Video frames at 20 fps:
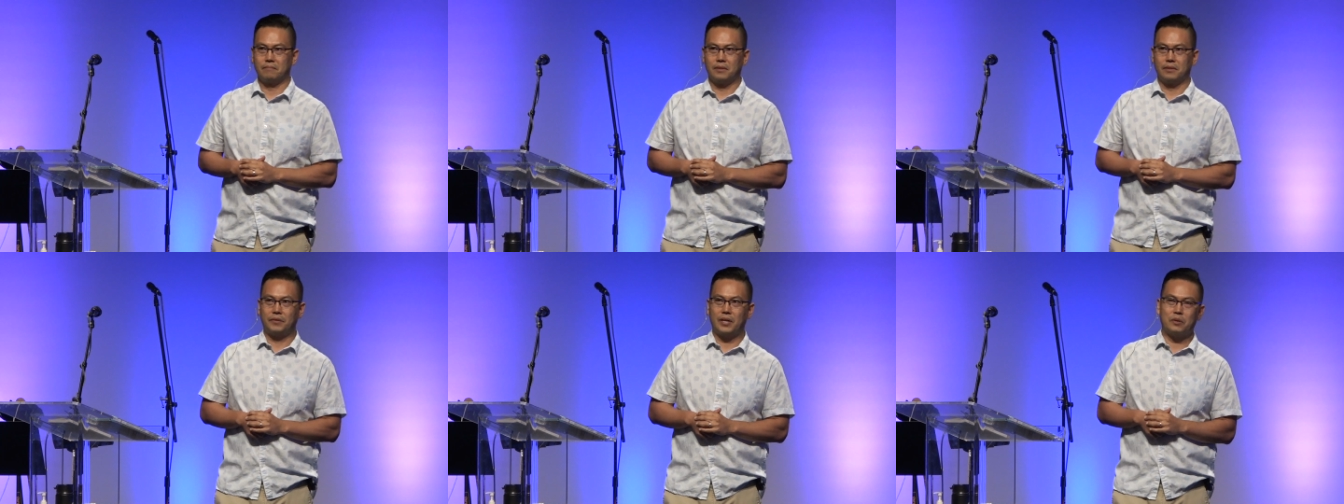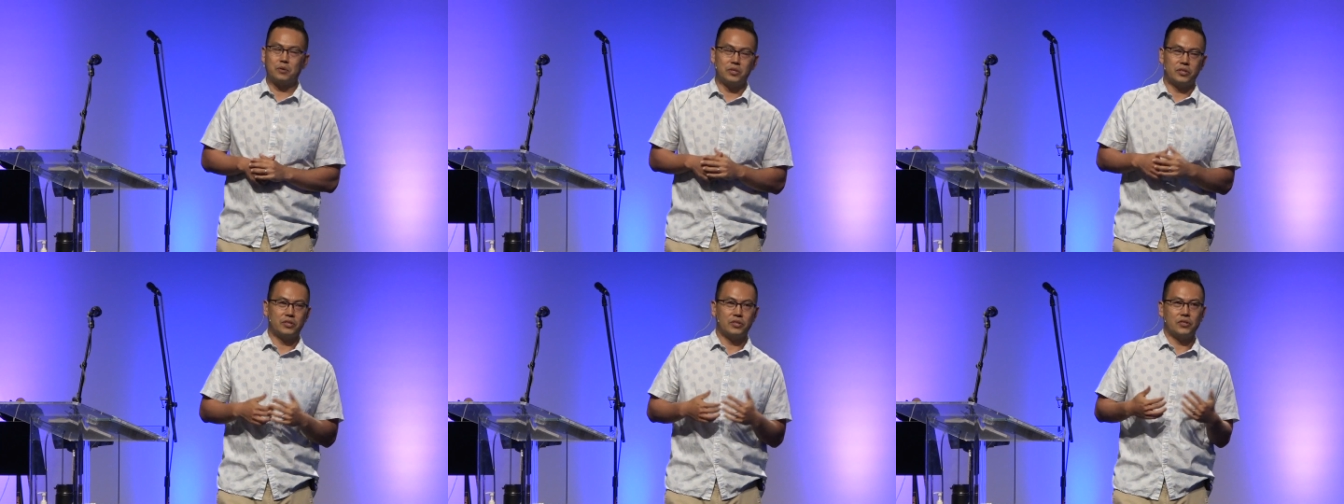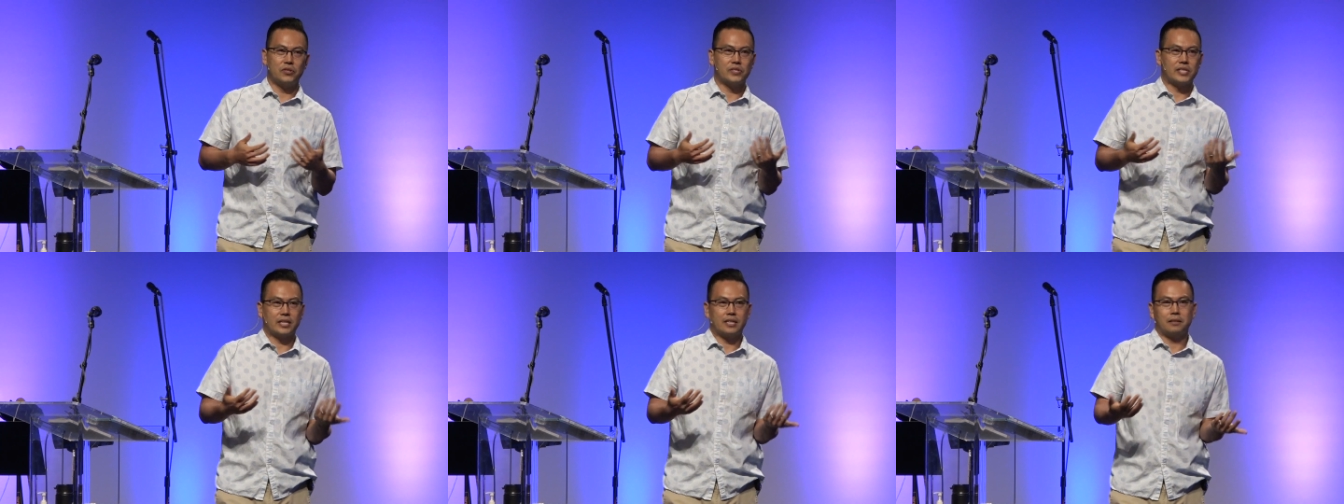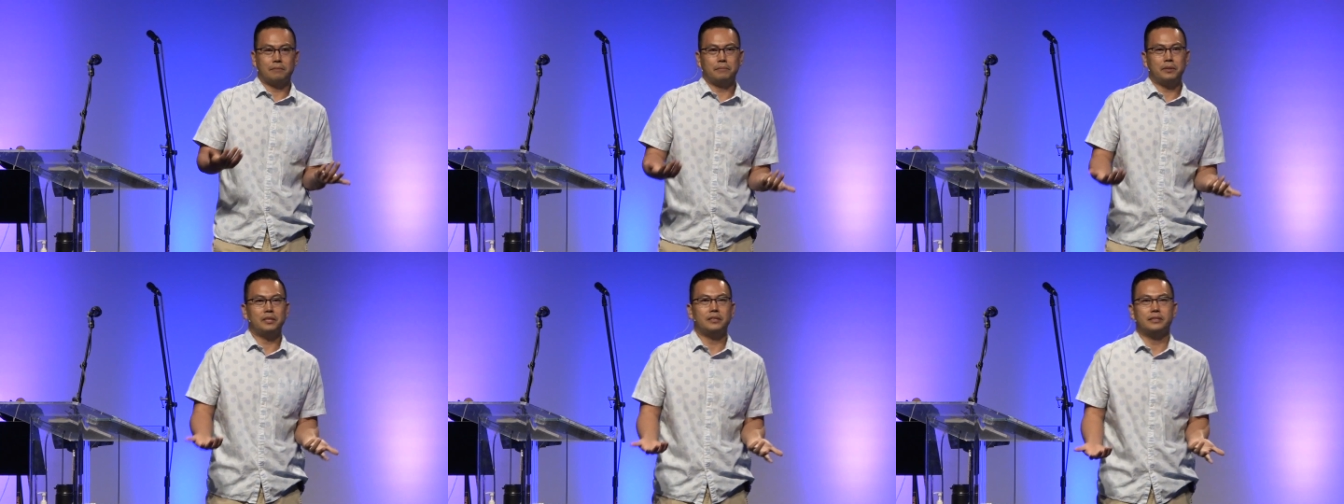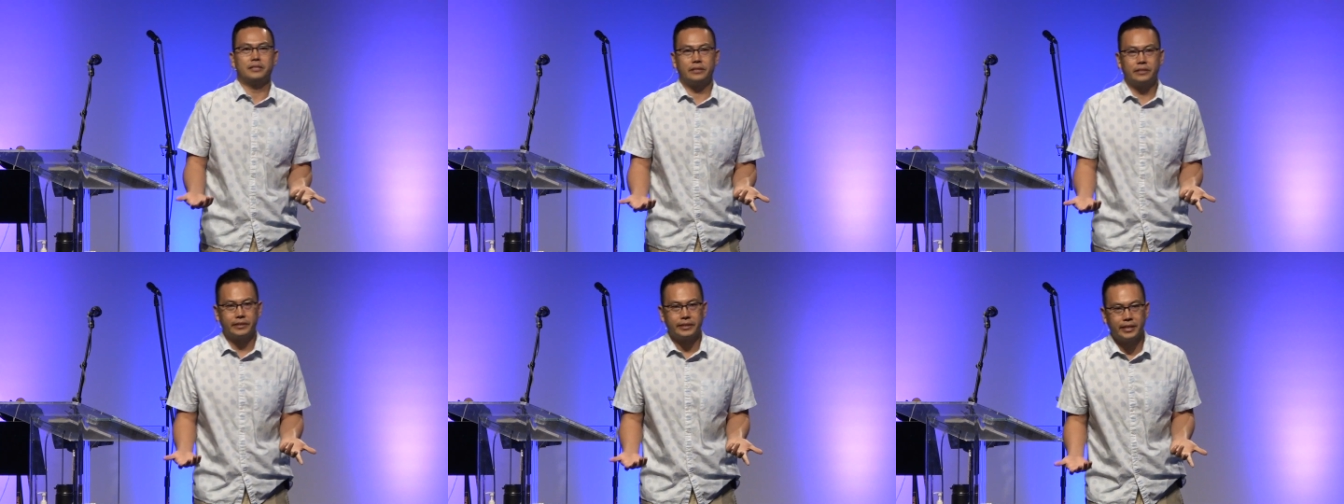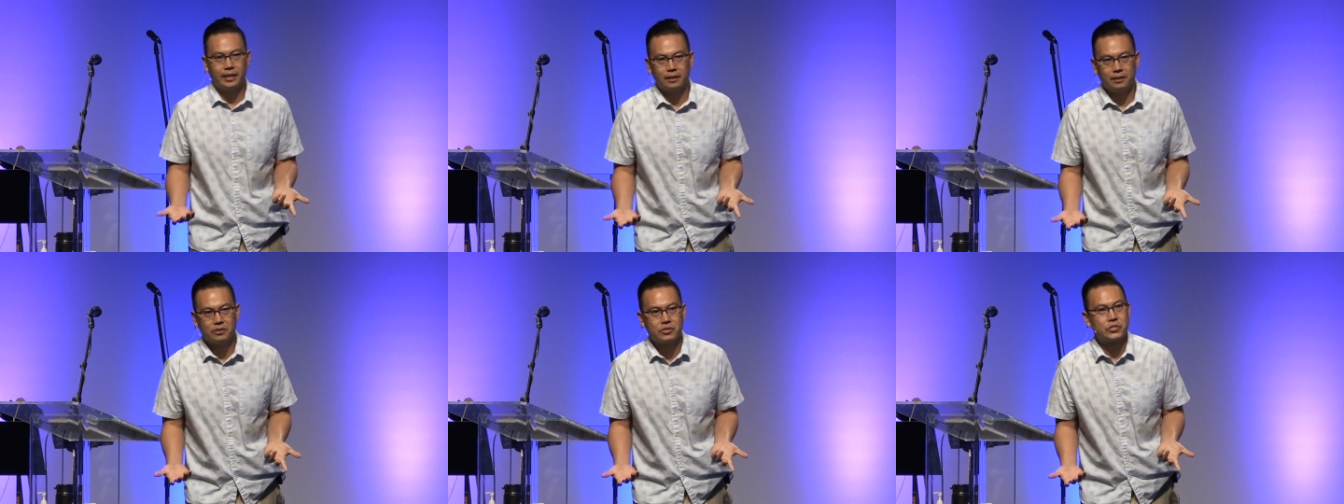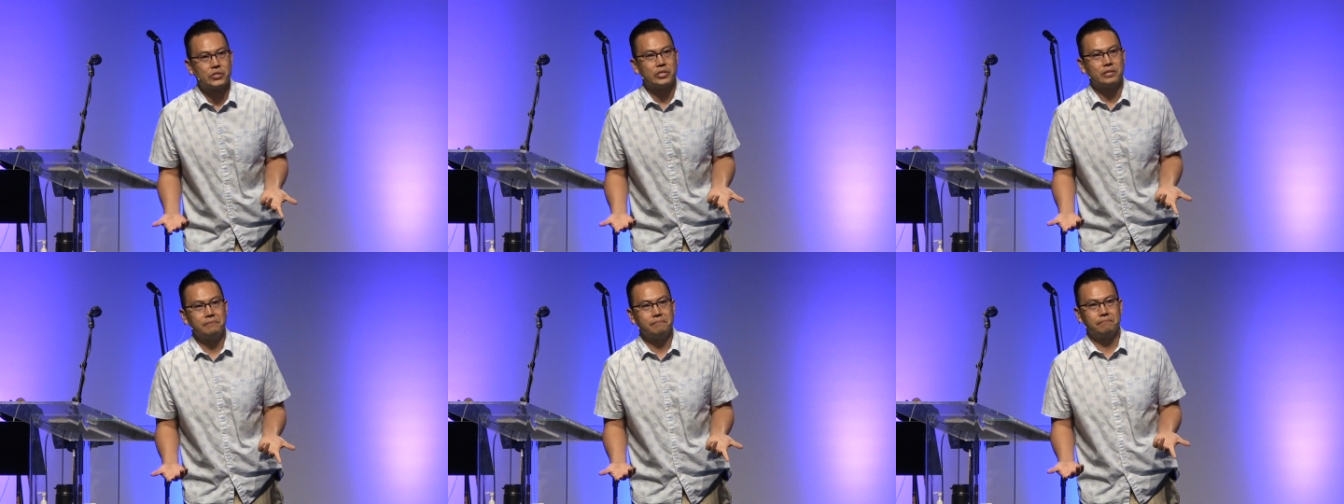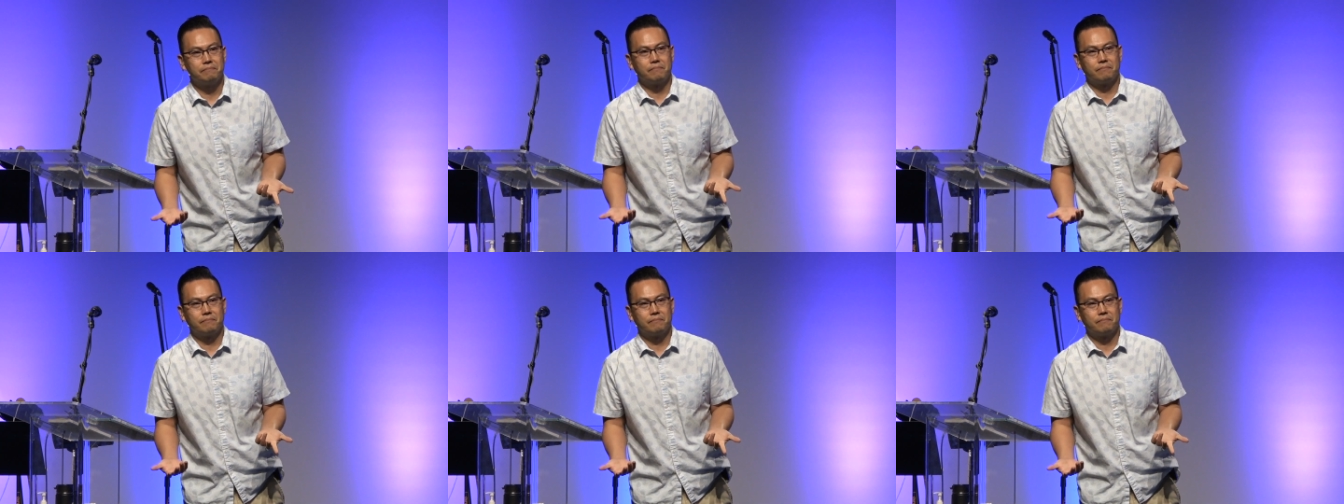If I were to use like a military analogy,